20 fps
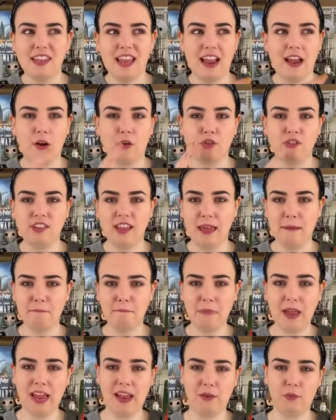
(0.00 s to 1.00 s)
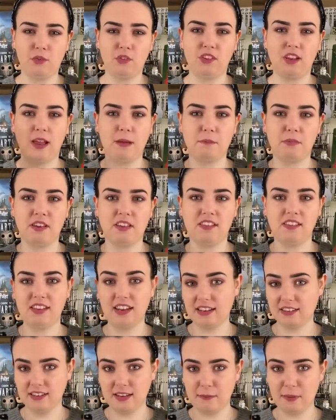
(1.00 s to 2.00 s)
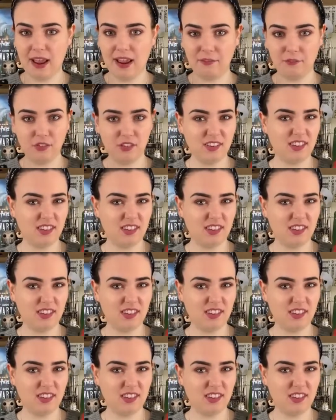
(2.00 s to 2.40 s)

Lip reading: now £10 up to £60,